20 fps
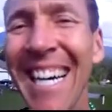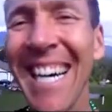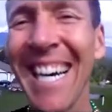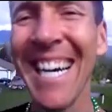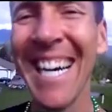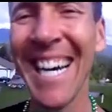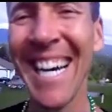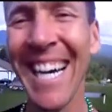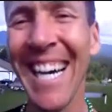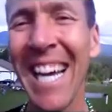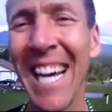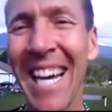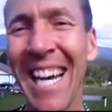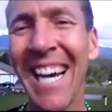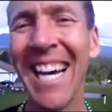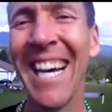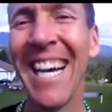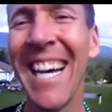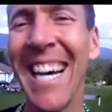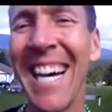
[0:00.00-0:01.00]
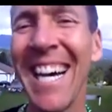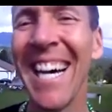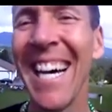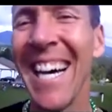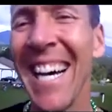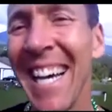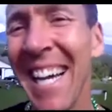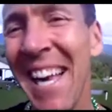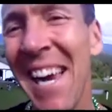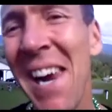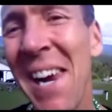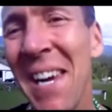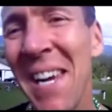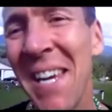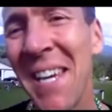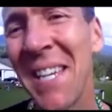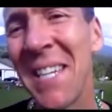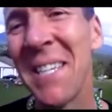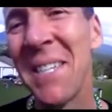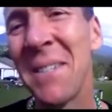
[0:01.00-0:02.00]
well,
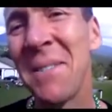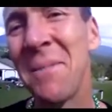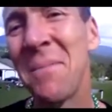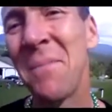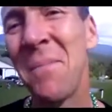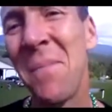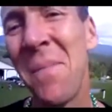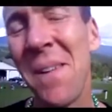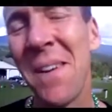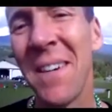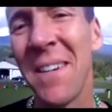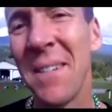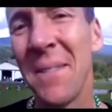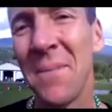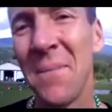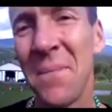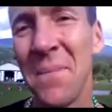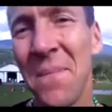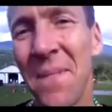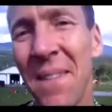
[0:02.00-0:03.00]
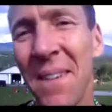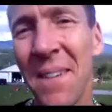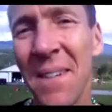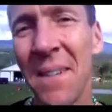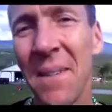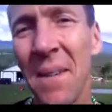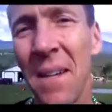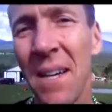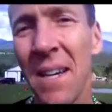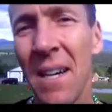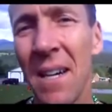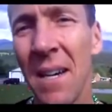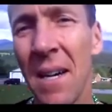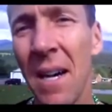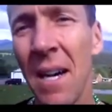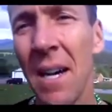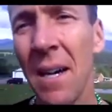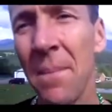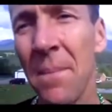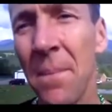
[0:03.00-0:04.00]
I think so. I hope so. All
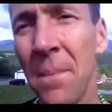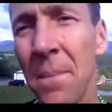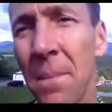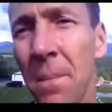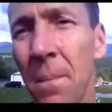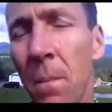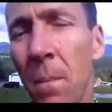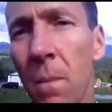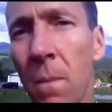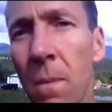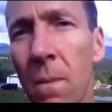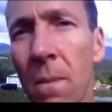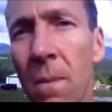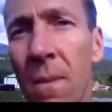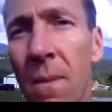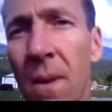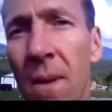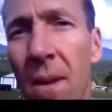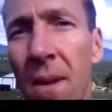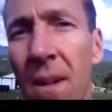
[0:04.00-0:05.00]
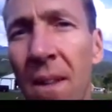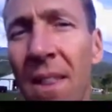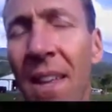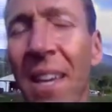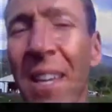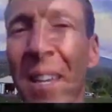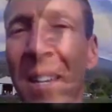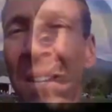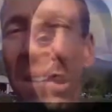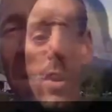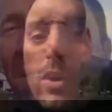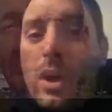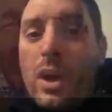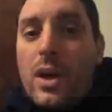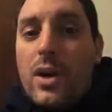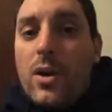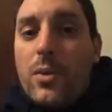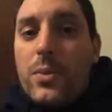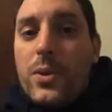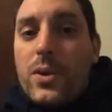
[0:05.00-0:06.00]
right. Thank you very much. Thank so you.
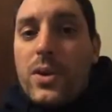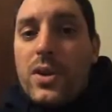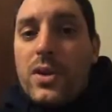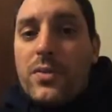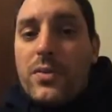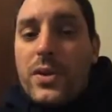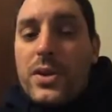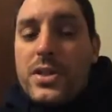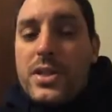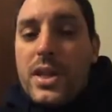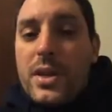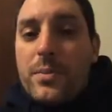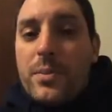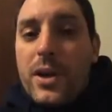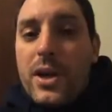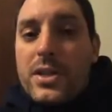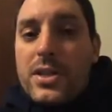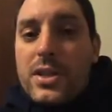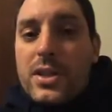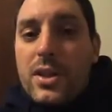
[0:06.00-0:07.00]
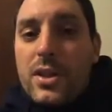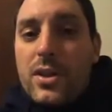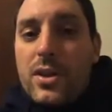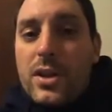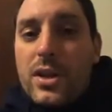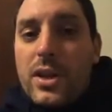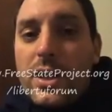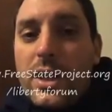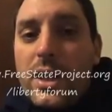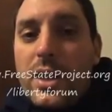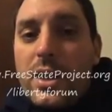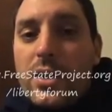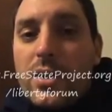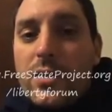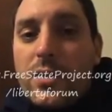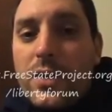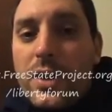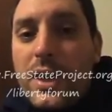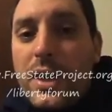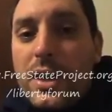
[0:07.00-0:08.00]
I hope you'll give the Free State Project a look, and
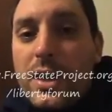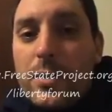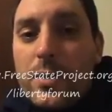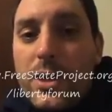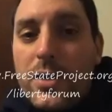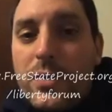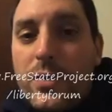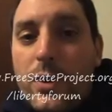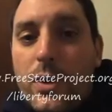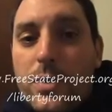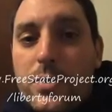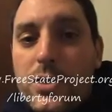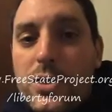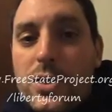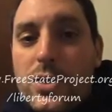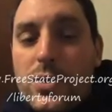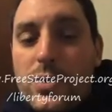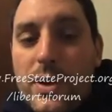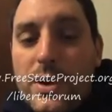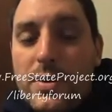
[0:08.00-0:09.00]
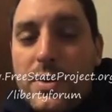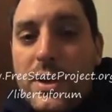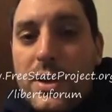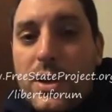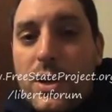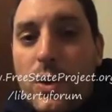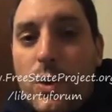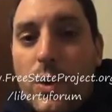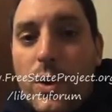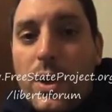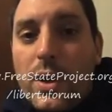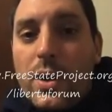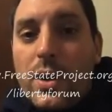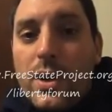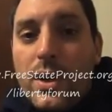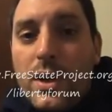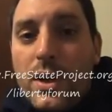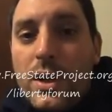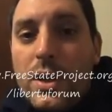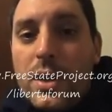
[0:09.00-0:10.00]
don't forget Liberty Forums just right around the
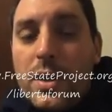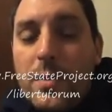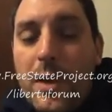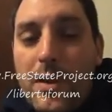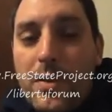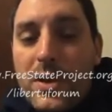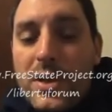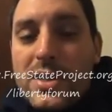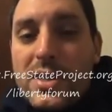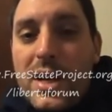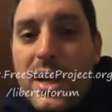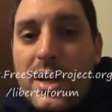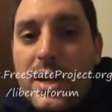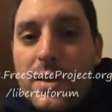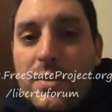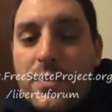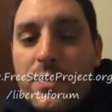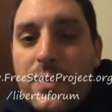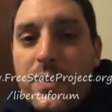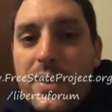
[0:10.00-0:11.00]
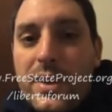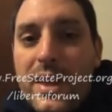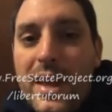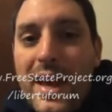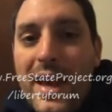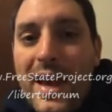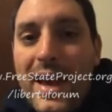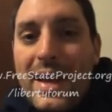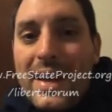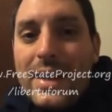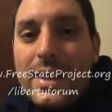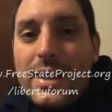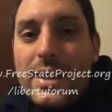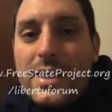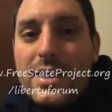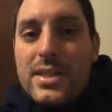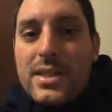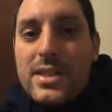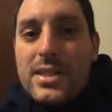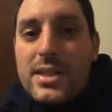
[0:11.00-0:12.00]
corner. You might want to sign up for that at
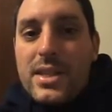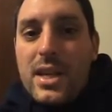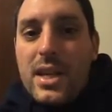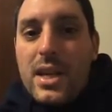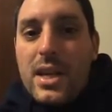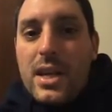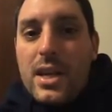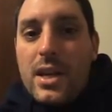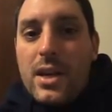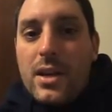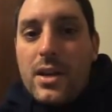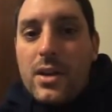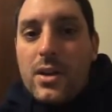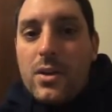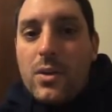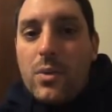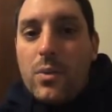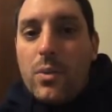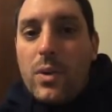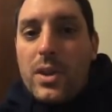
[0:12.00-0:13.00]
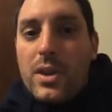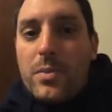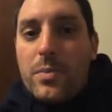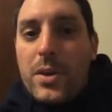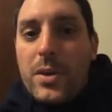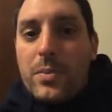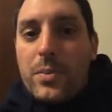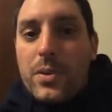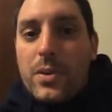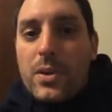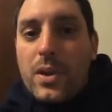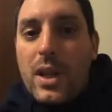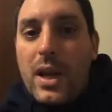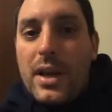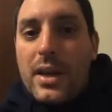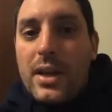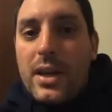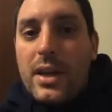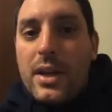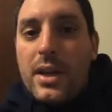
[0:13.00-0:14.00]
least to see what the people are
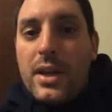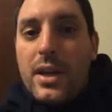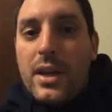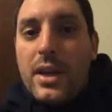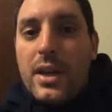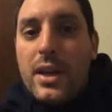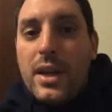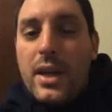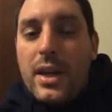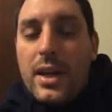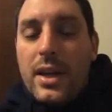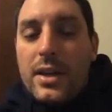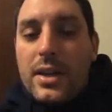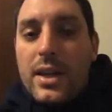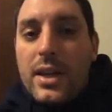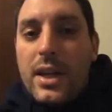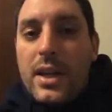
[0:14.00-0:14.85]
like and